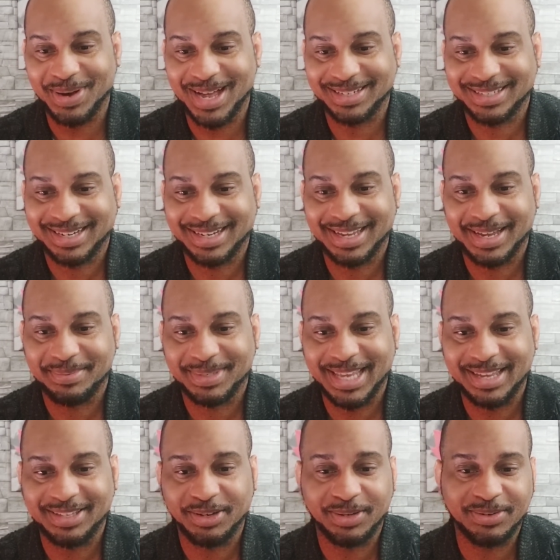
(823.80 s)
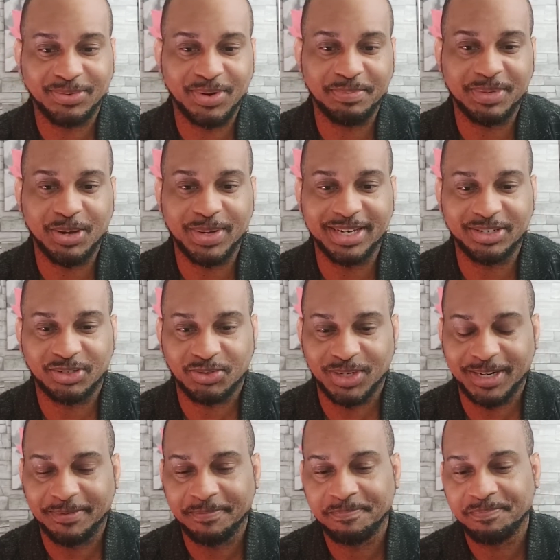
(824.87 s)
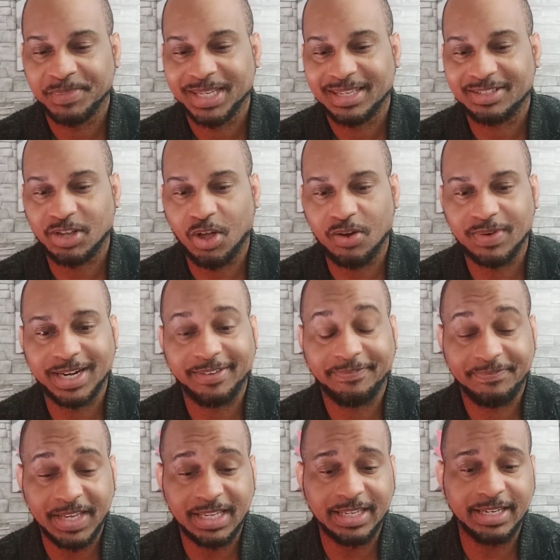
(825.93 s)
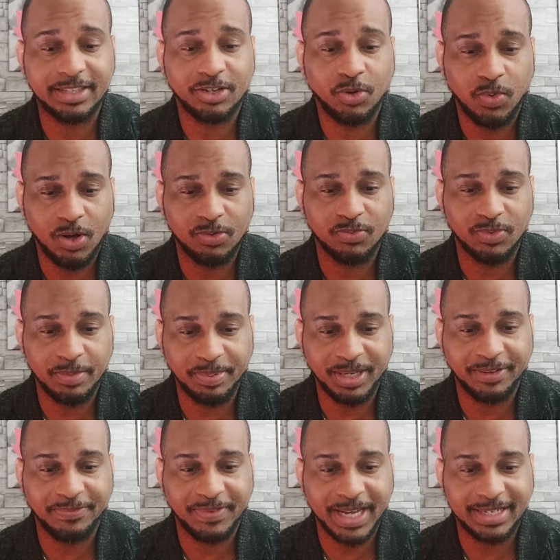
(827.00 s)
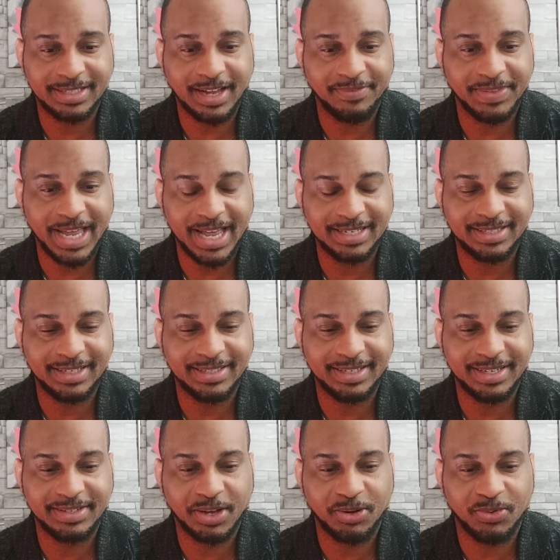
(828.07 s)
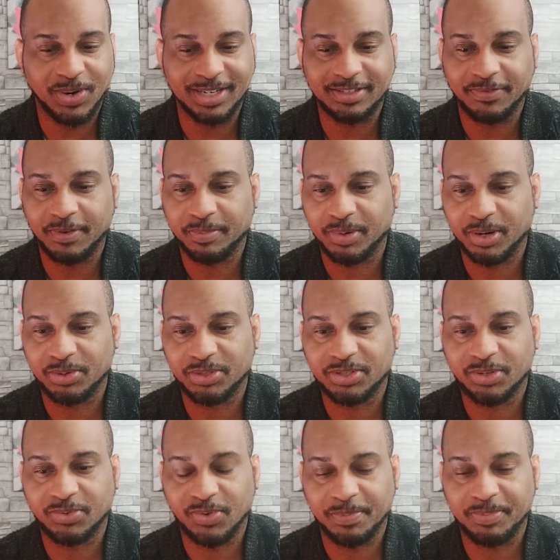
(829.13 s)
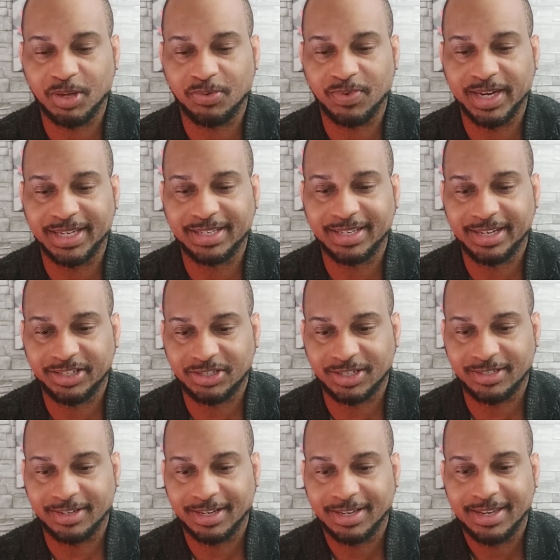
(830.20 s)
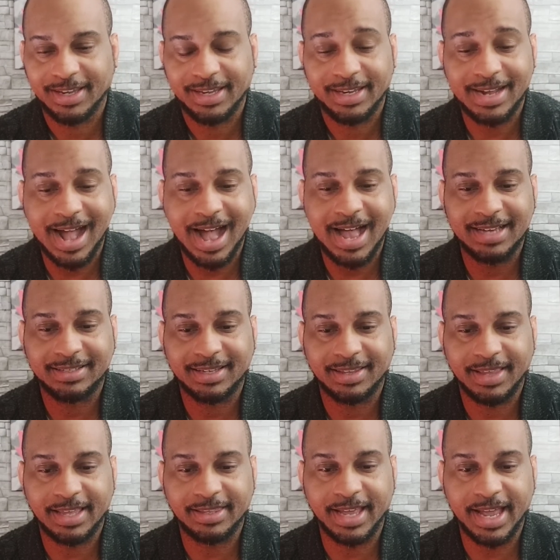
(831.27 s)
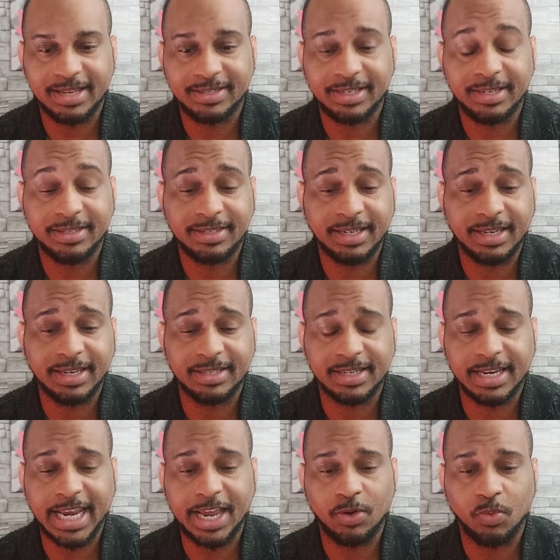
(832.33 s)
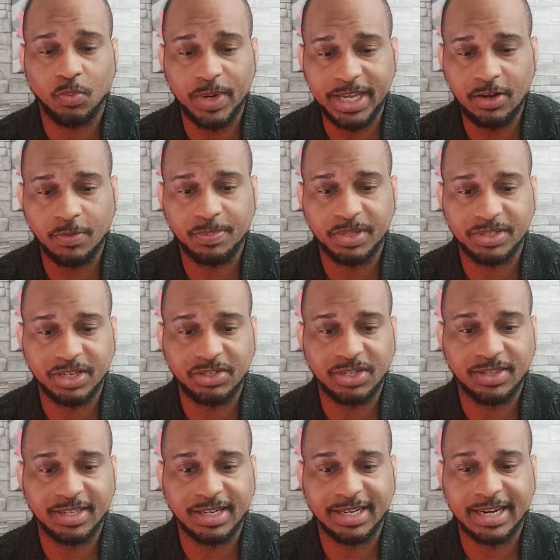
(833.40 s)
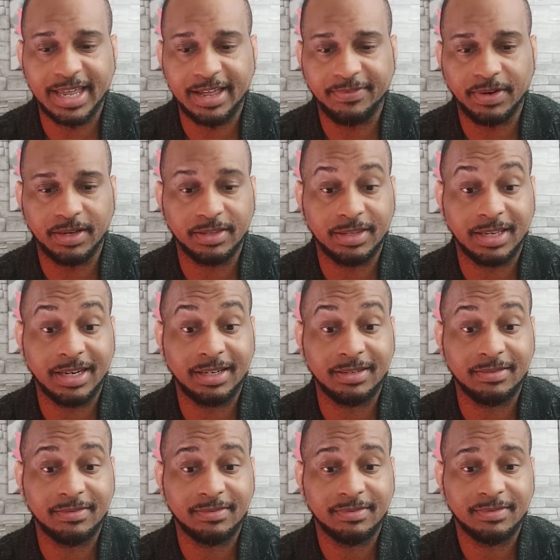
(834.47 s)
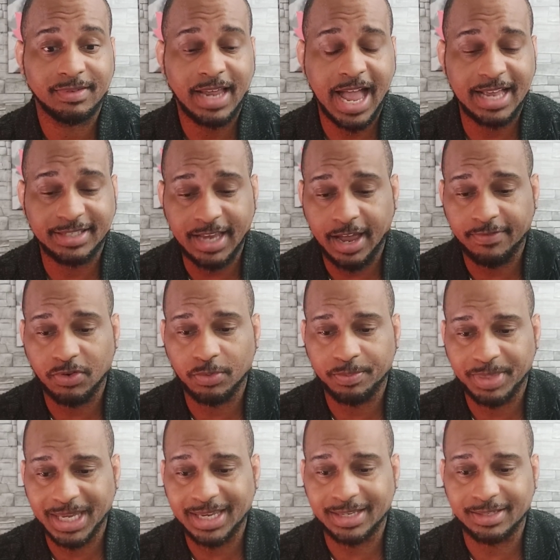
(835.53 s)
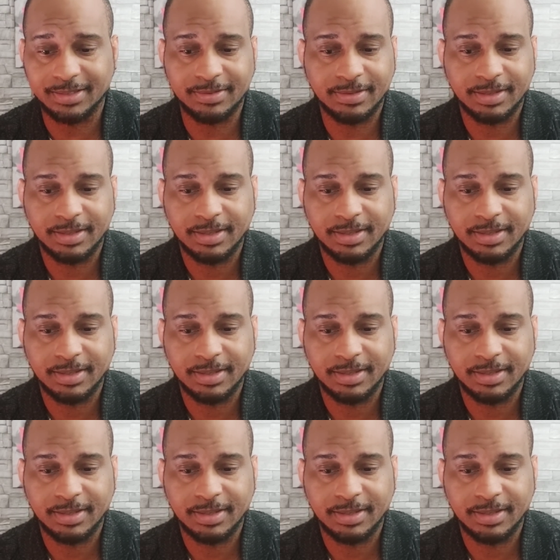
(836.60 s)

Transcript: Ross claims that the crypto industry is already feeling the quote ripple effects of the SEC's aggressive approach to crypto regulation. He adds that the SEC is in a weaker position than it ever than it has ever been.